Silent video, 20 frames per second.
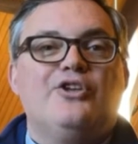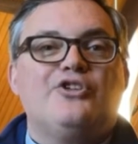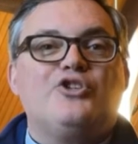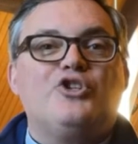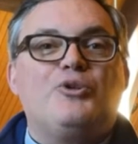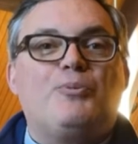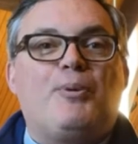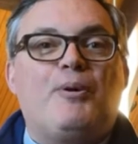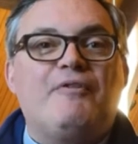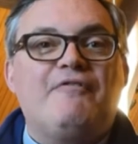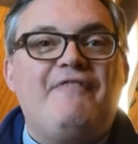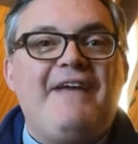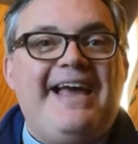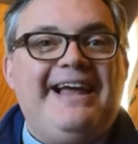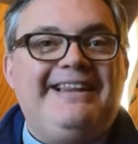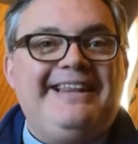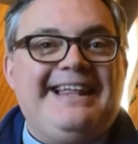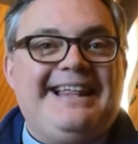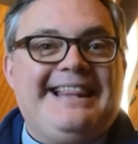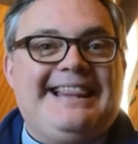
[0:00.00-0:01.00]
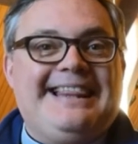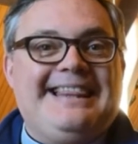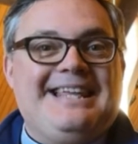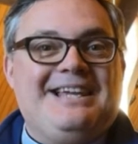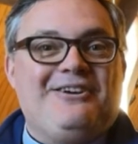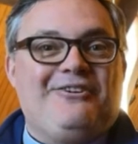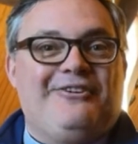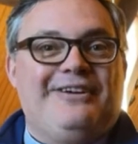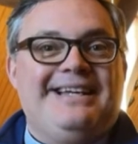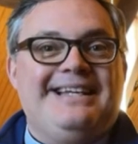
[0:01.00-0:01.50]
So the prevailing
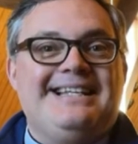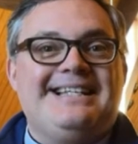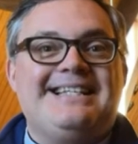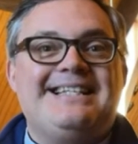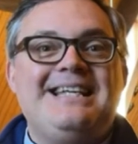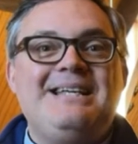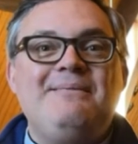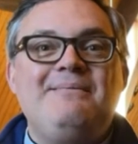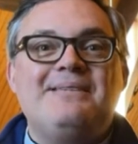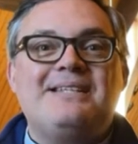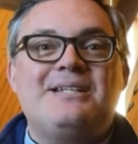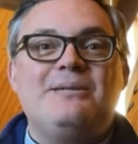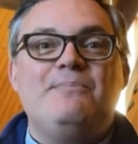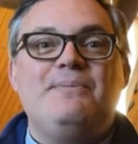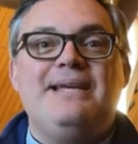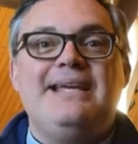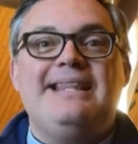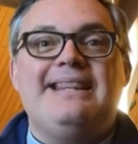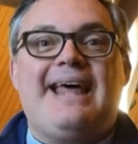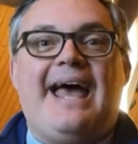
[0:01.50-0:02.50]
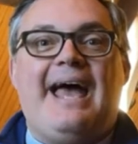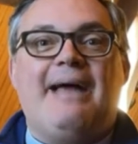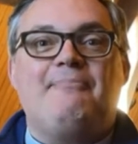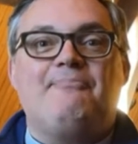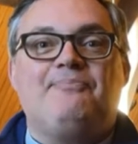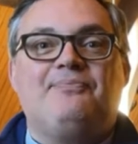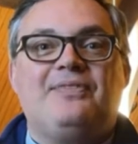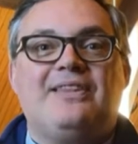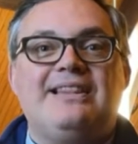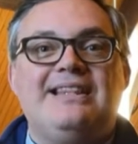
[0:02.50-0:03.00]
theory seems to be
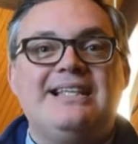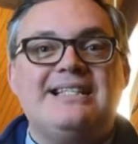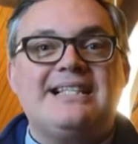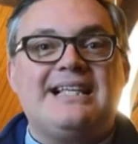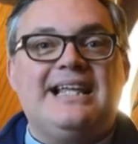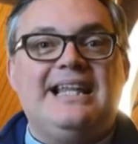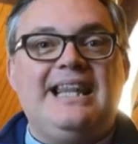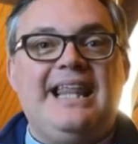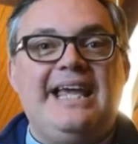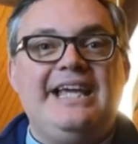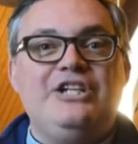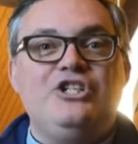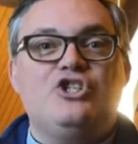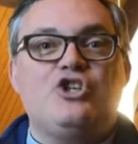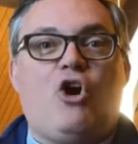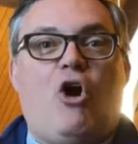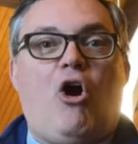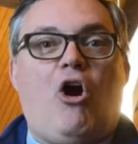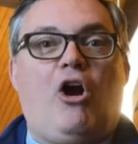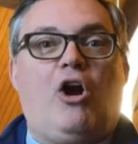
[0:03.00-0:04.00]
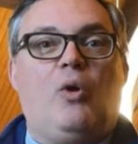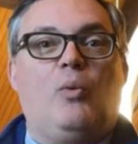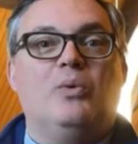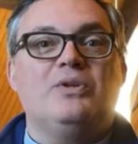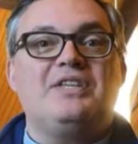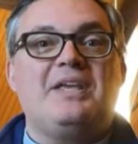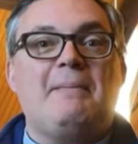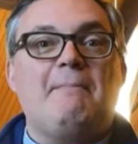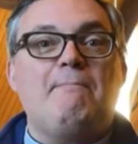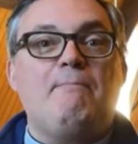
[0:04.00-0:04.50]
that this clay jar
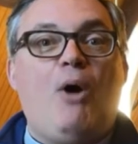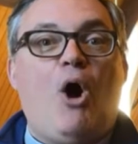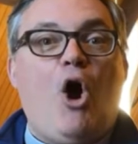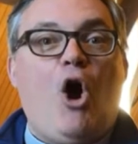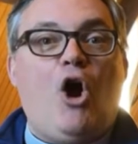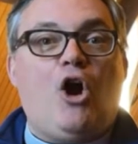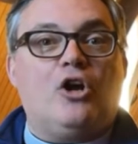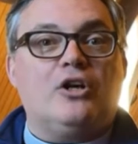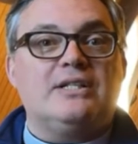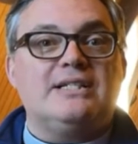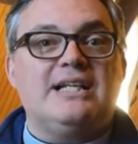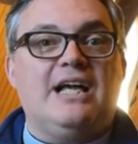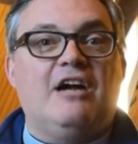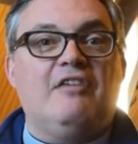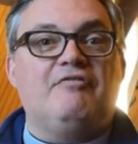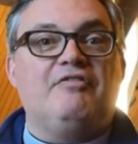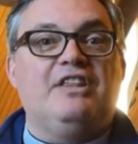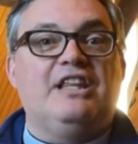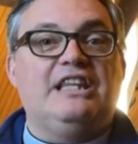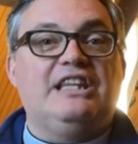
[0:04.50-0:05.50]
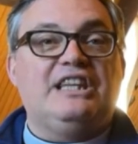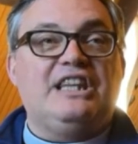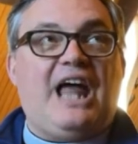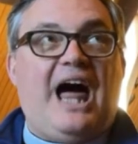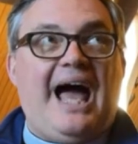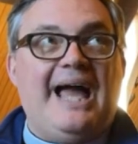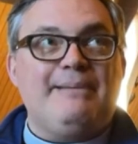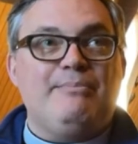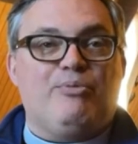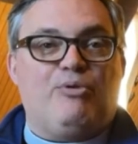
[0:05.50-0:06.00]
was a part of the
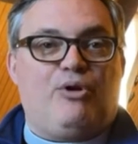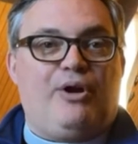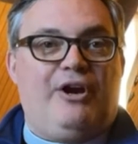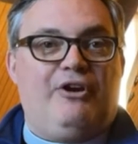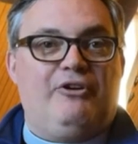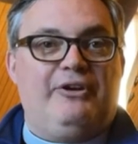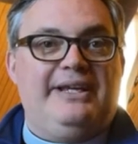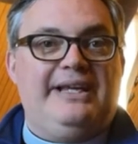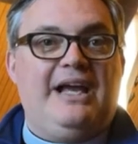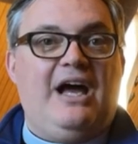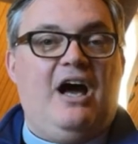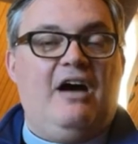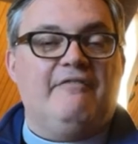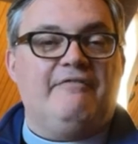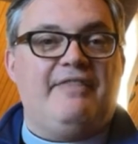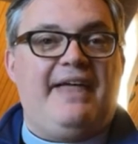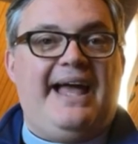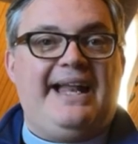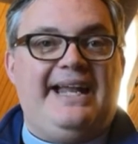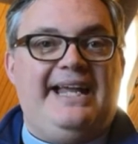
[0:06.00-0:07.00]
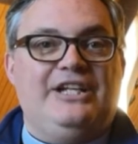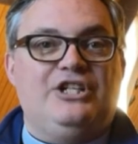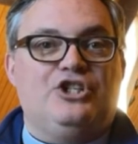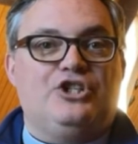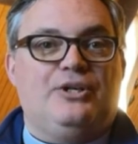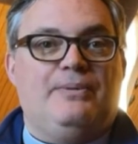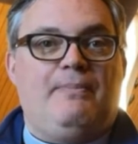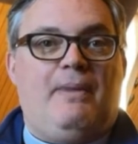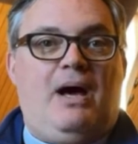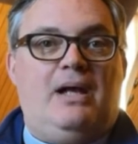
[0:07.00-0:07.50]
library of that
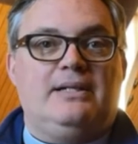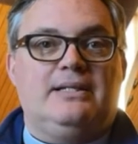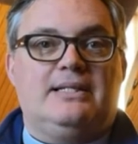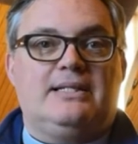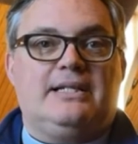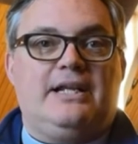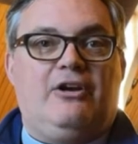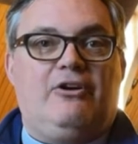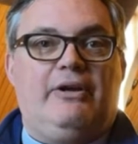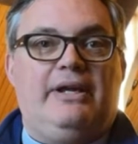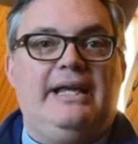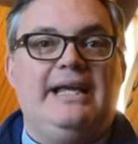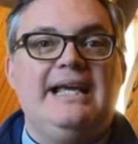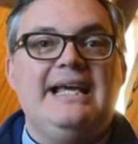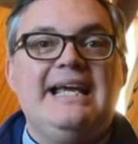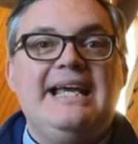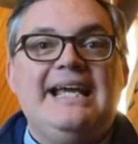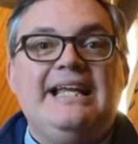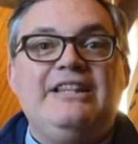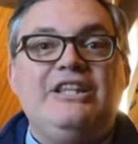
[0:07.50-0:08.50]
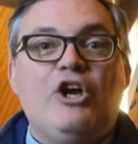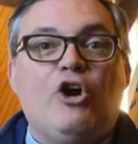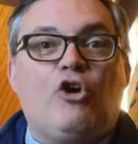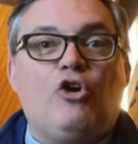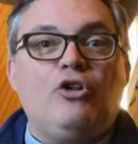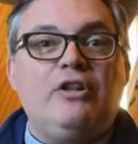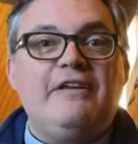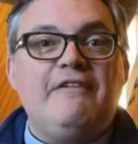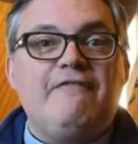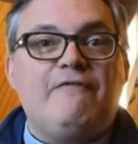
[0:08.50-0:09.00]
ancient monastery. In the
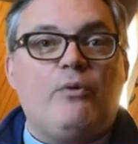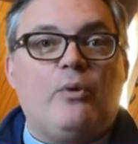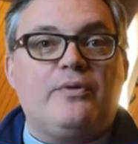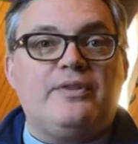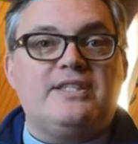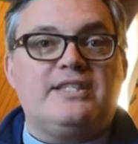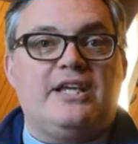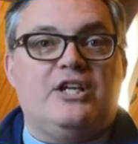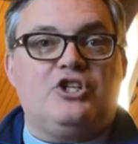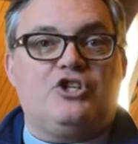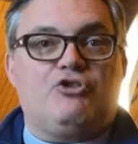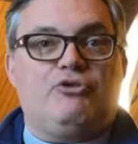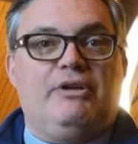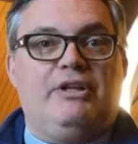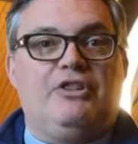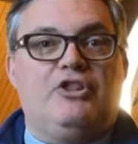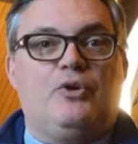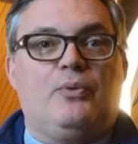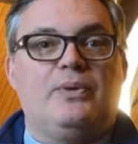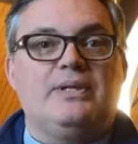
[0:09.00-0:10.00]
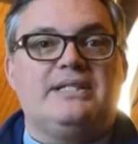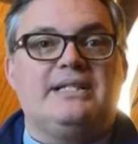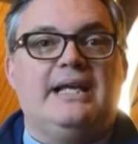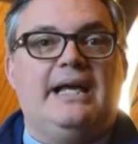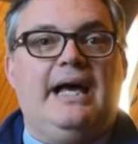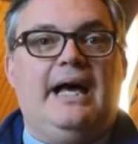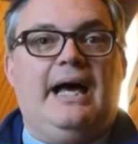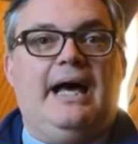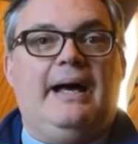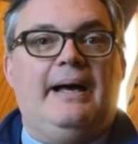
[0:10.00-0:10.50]
early 4th century, there was
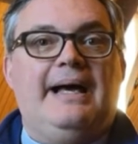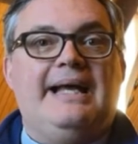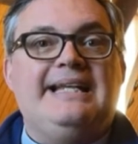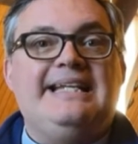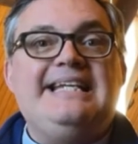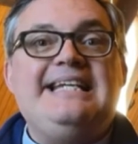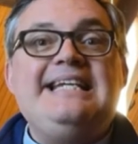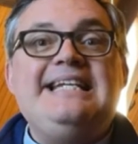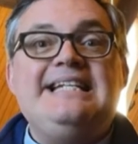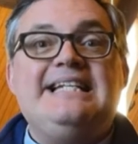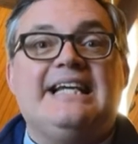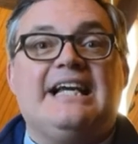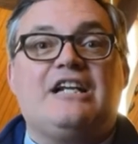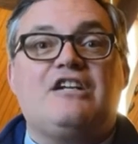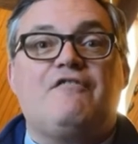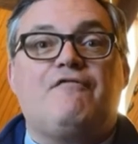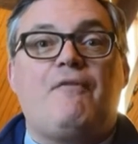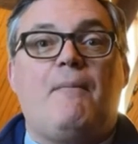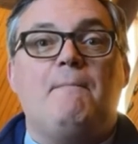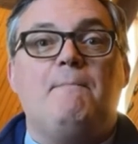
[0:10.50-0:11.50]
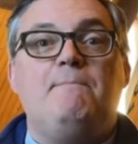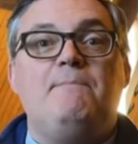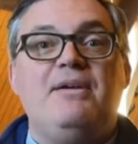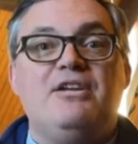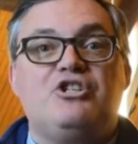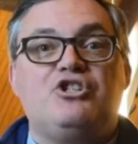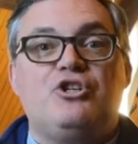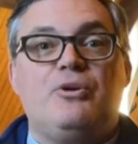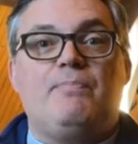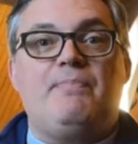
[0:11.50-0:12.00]
an edict from
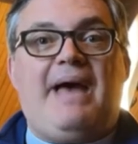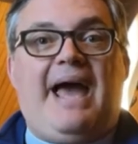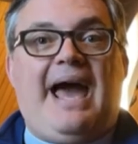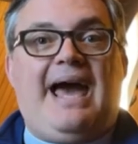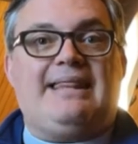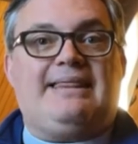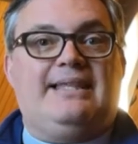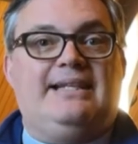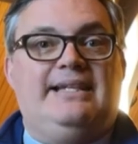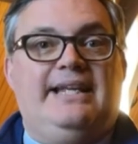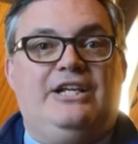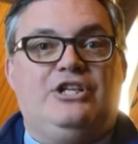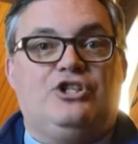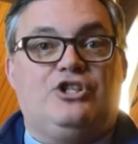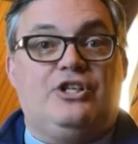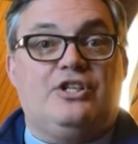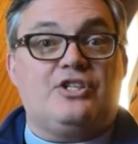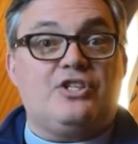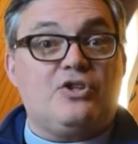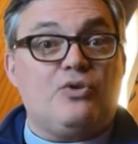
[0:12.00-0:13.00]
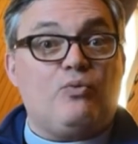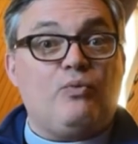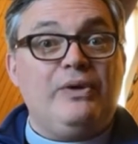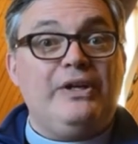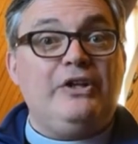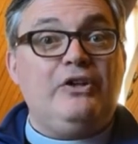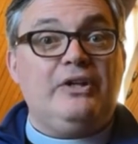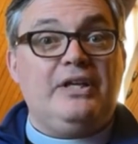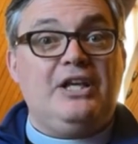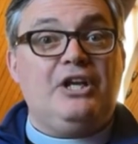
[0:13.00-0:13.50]
Bishop Athanasius, the
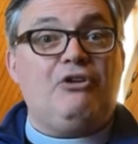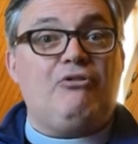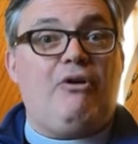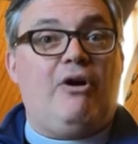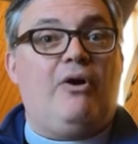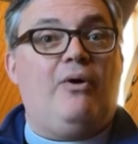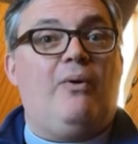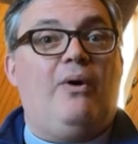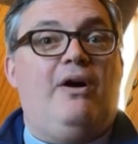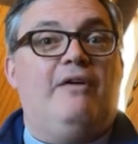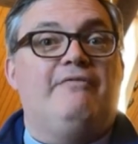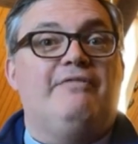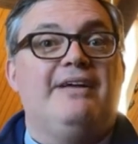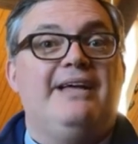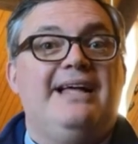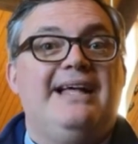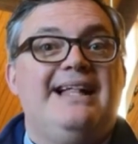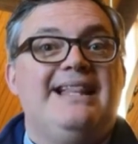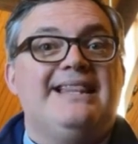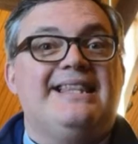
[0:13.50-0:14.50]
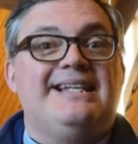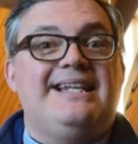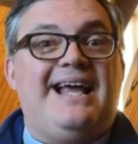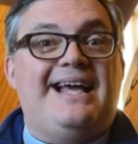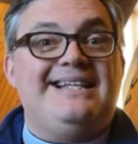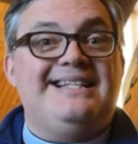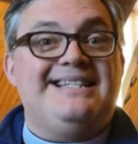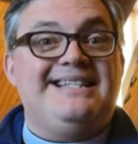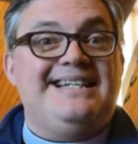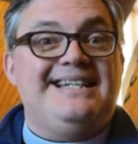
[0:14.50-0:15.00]
real hero of the
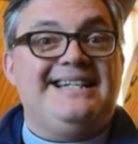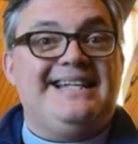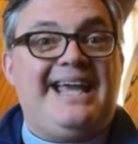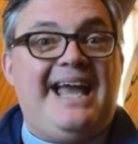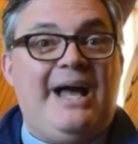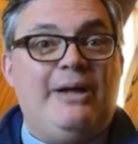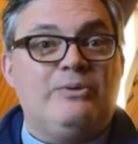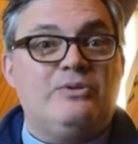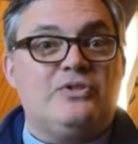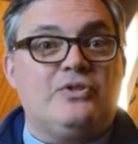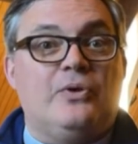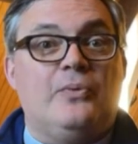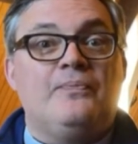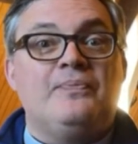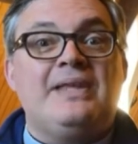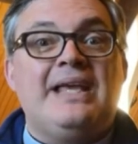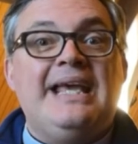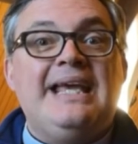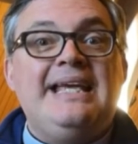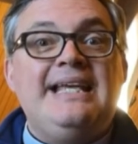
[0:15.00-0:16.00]
Nicene Council.